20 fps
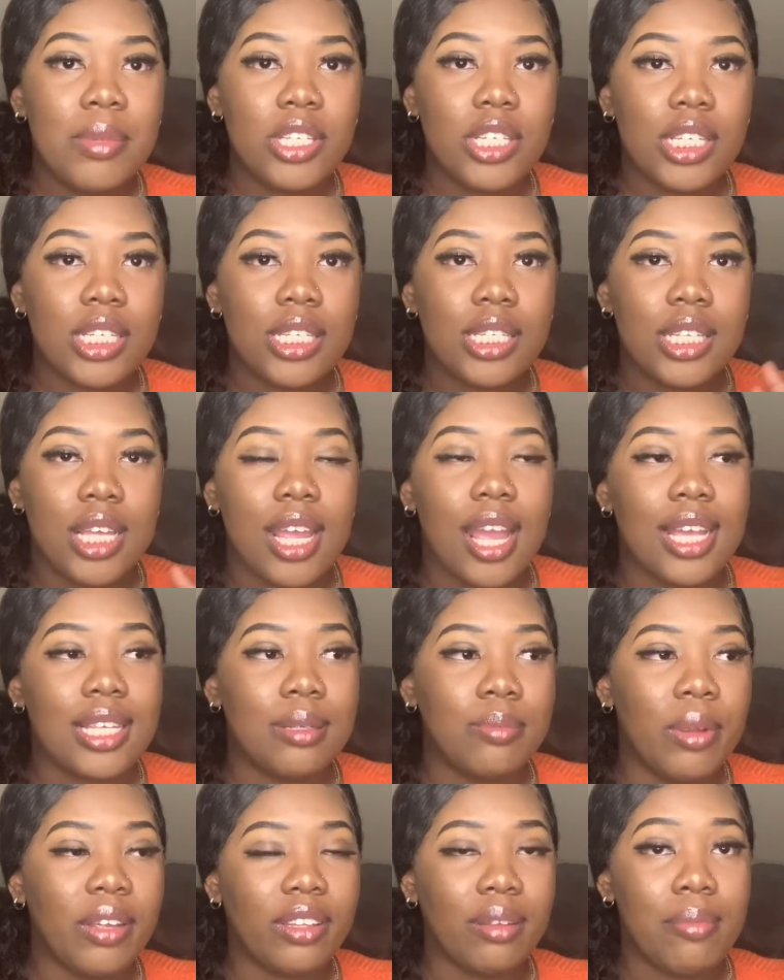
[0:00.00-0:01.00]
me just tell you guys
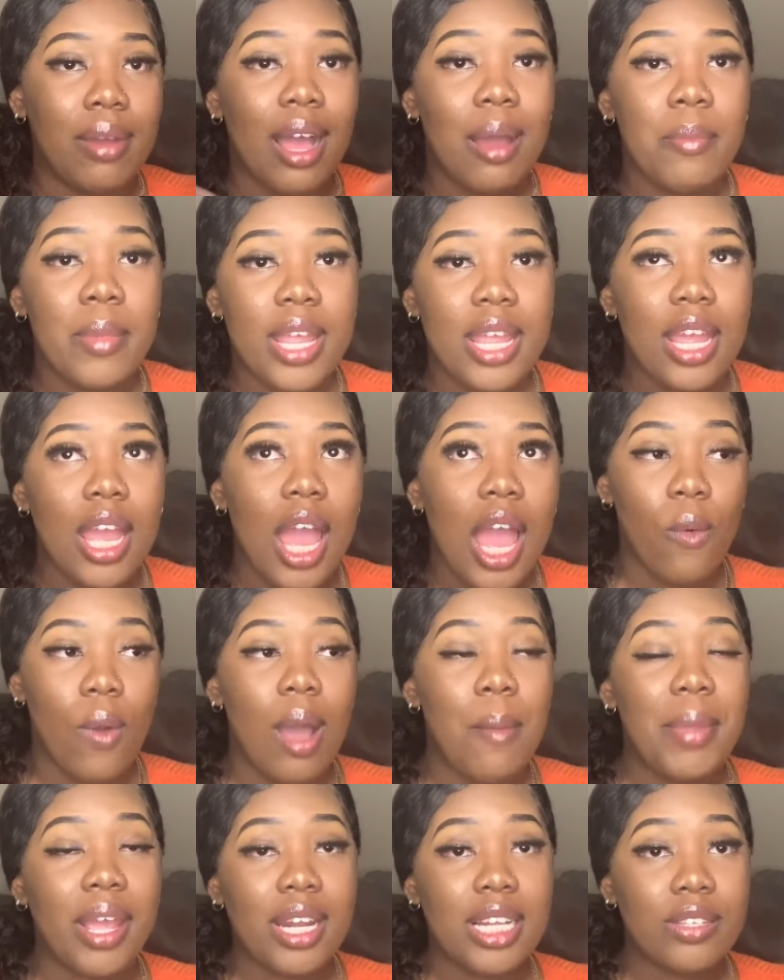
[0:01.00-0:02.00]
a bit about me. While
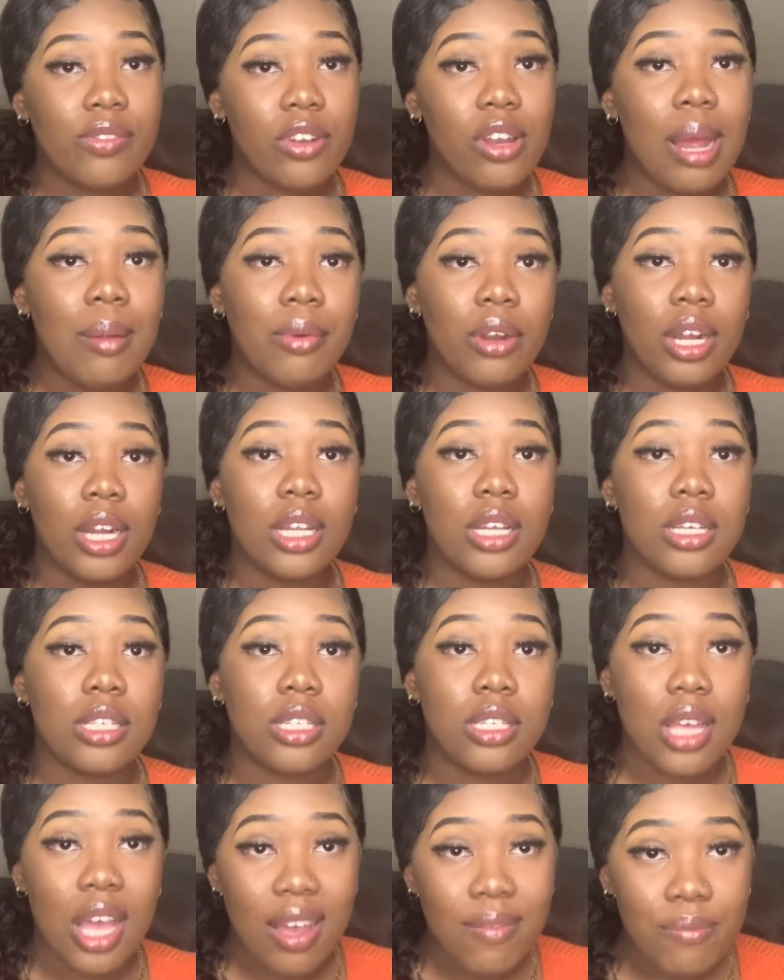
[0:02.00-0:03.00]
I'm making this video, I'm currently a
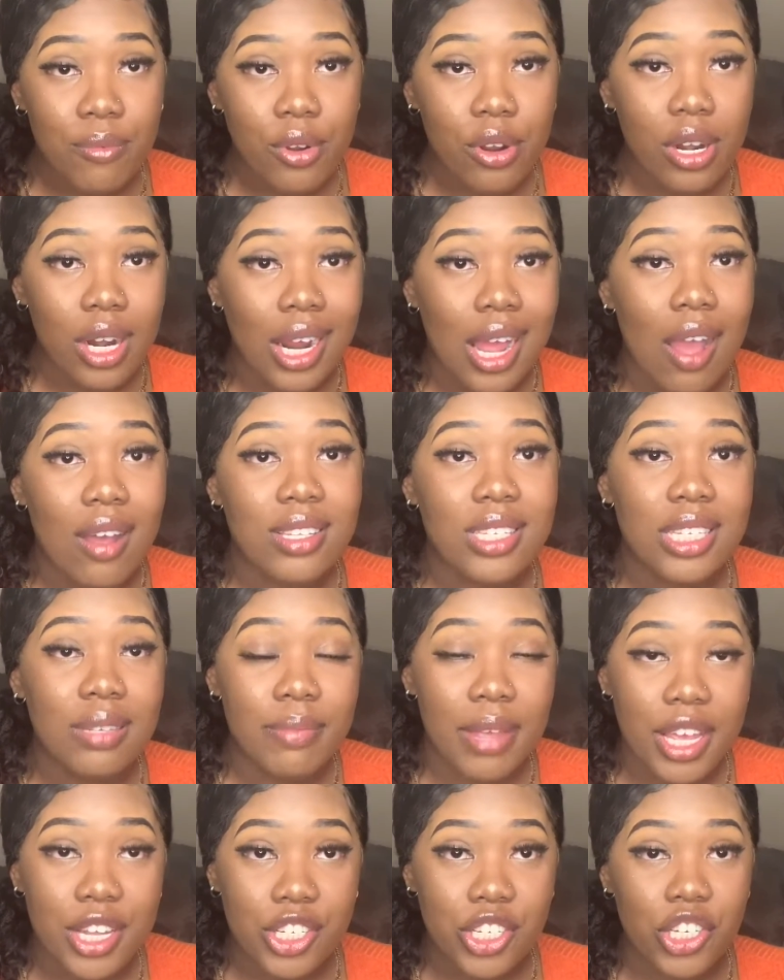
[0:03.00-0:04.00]
sophomore, accounting
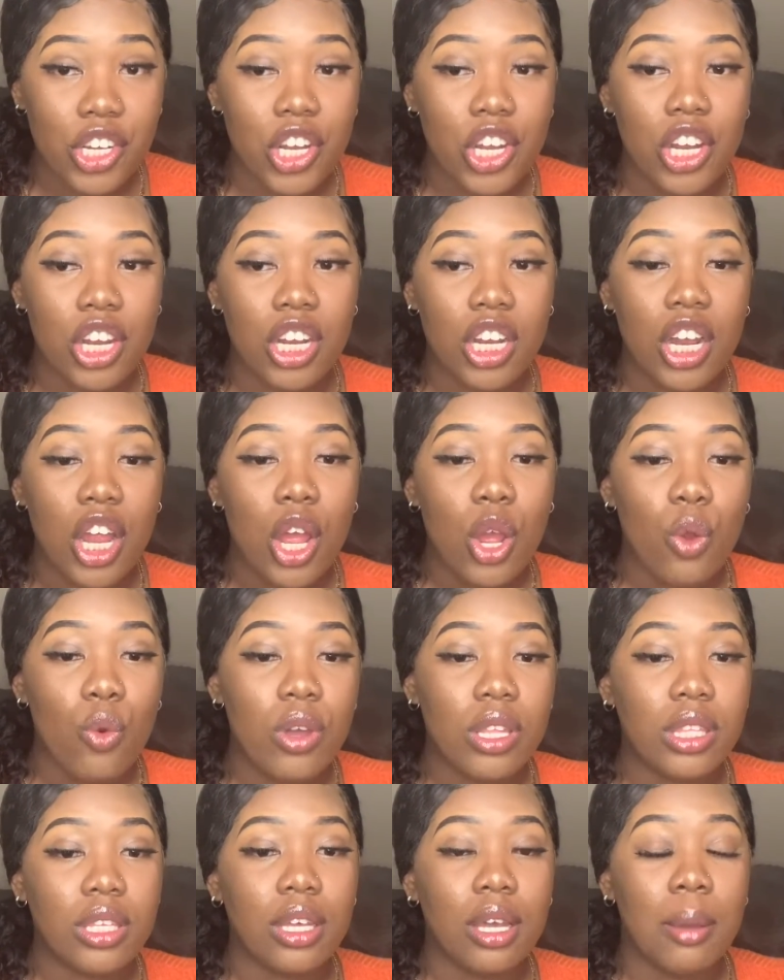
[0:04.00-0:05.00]
major
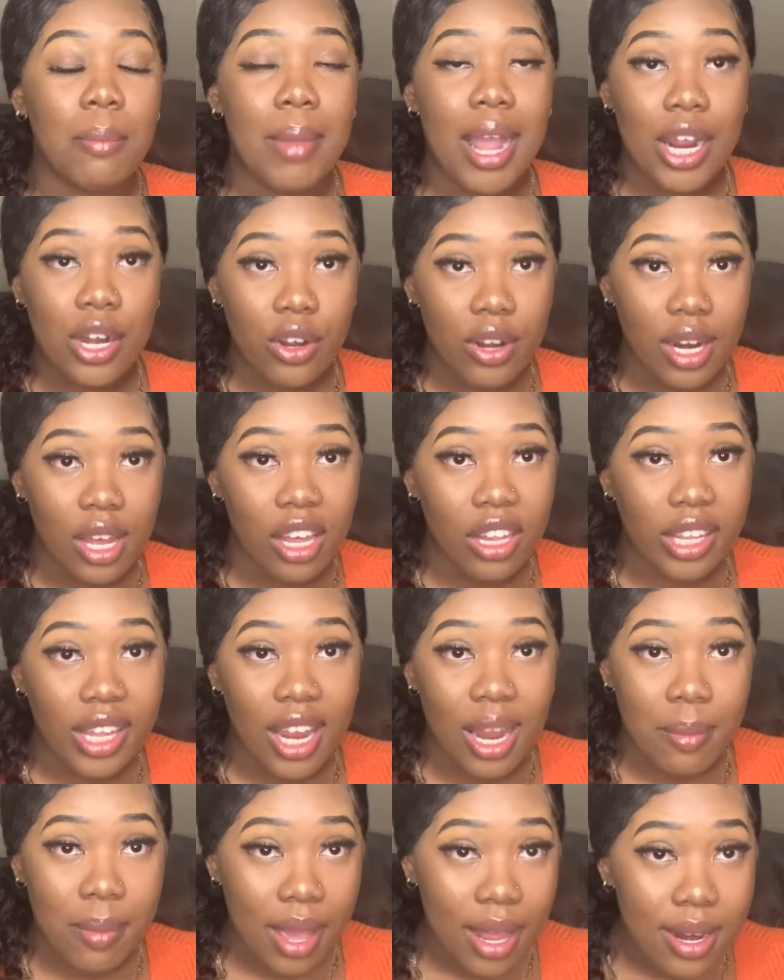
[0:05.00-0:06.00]
with a minor in
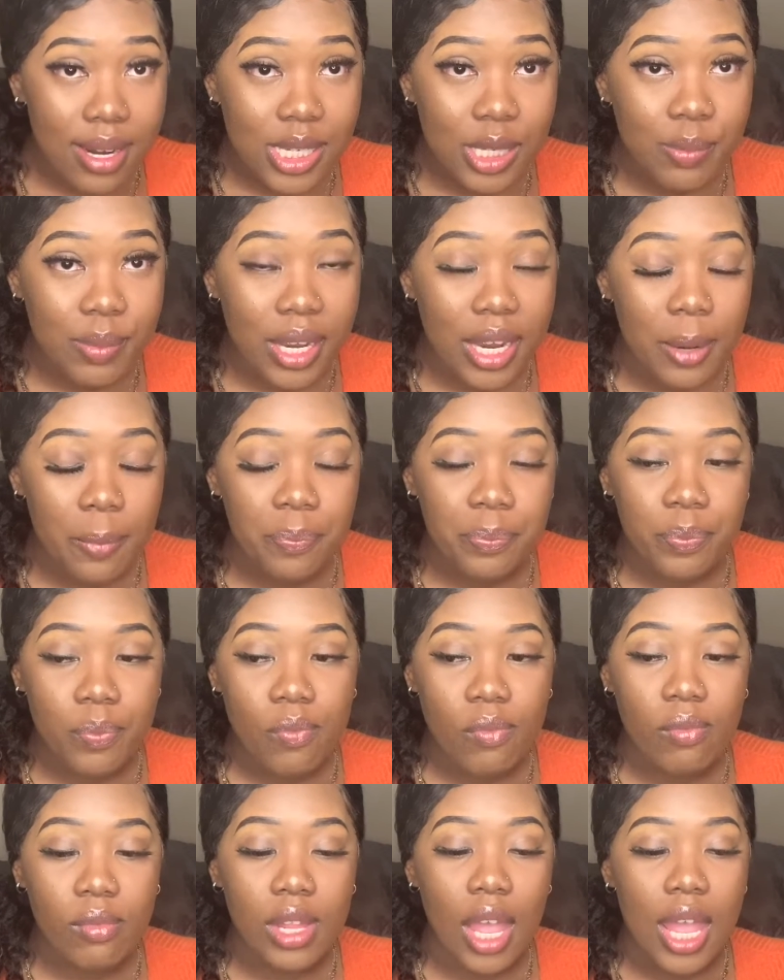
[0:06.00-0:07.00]
healthcare management.
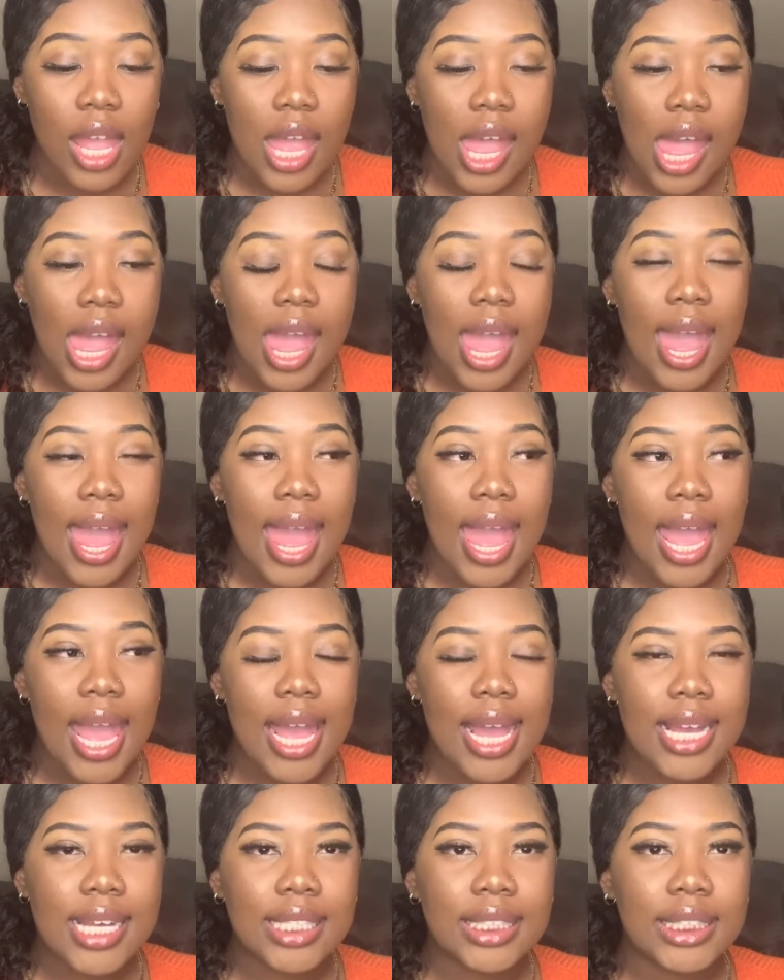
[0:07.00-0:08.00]

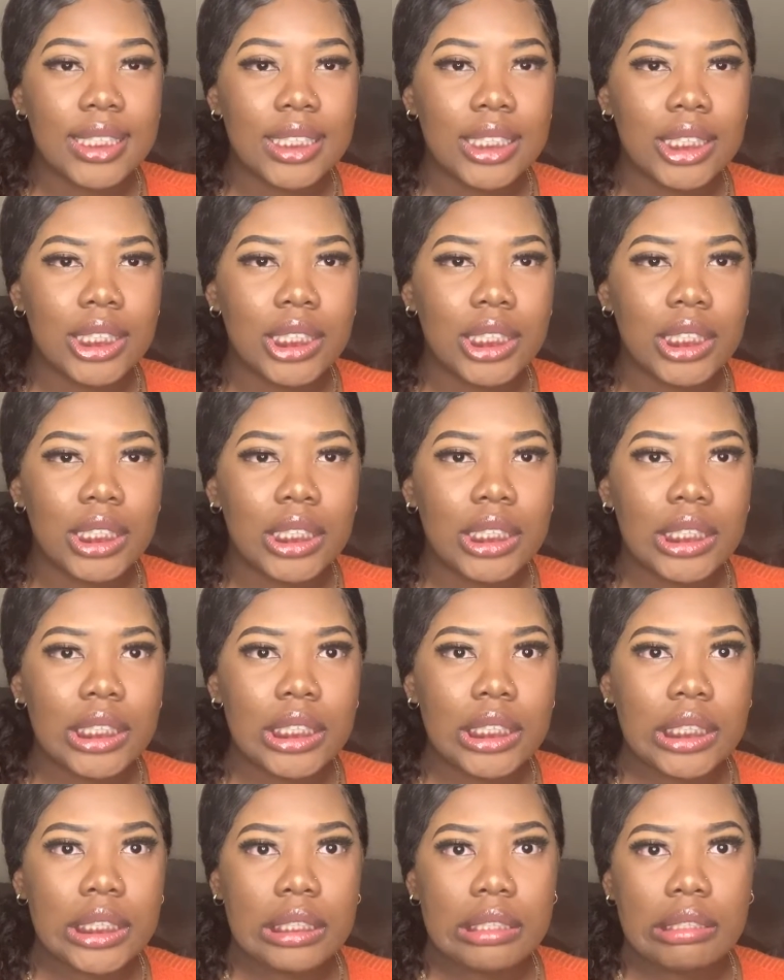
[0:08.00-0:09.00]
And
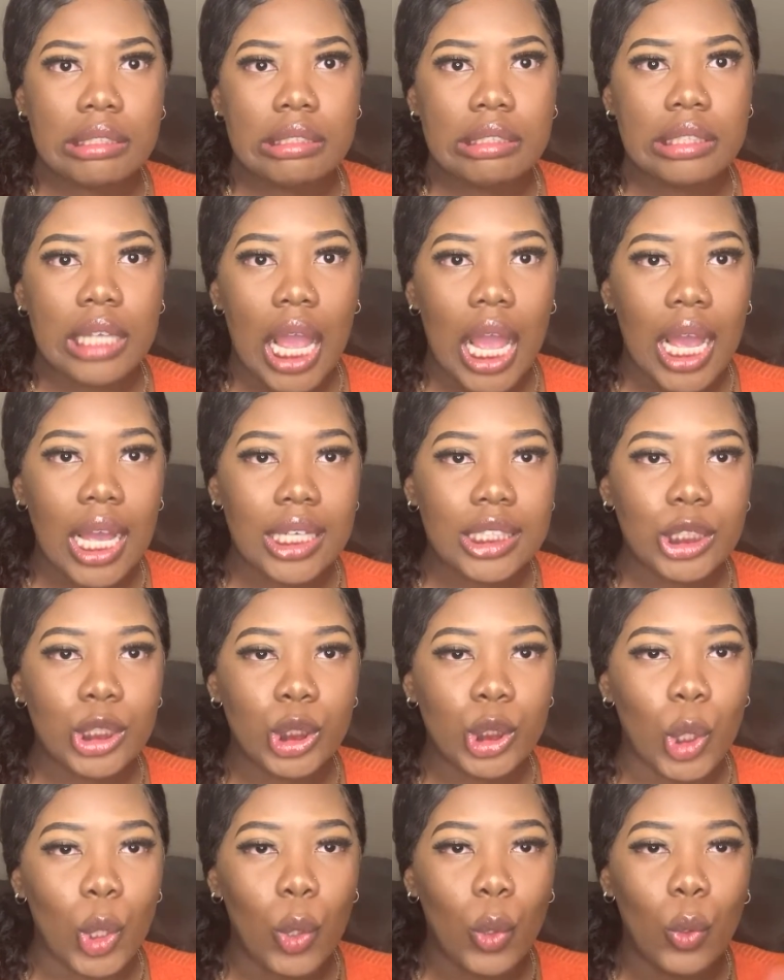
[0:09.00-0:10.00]
yeah,
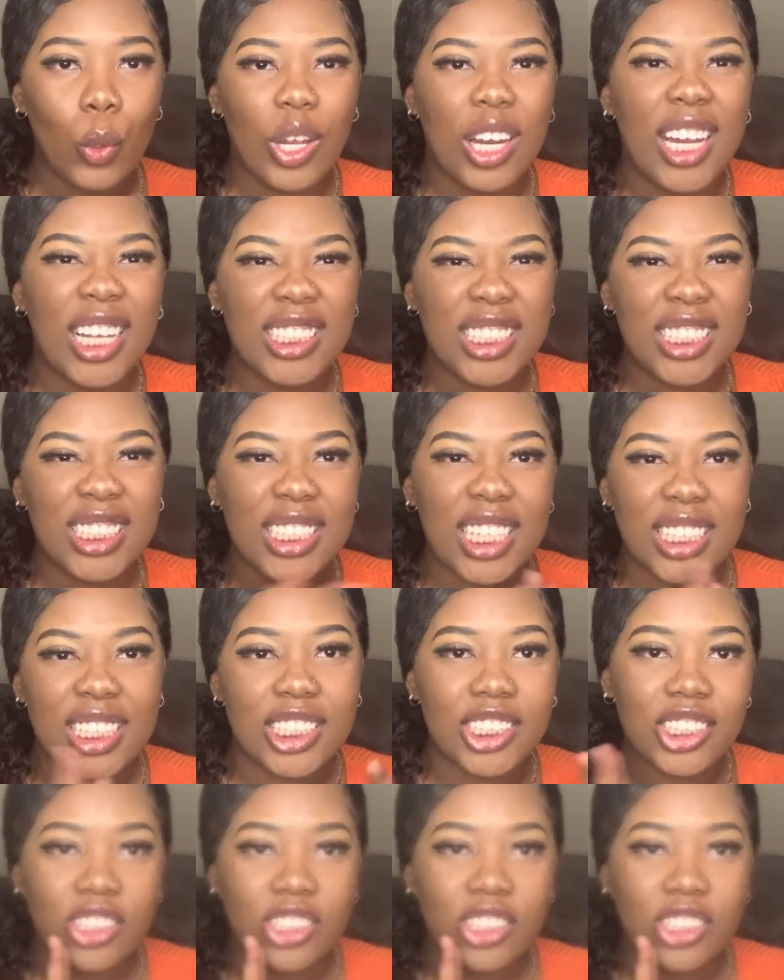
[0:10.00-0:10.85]
so let's just get this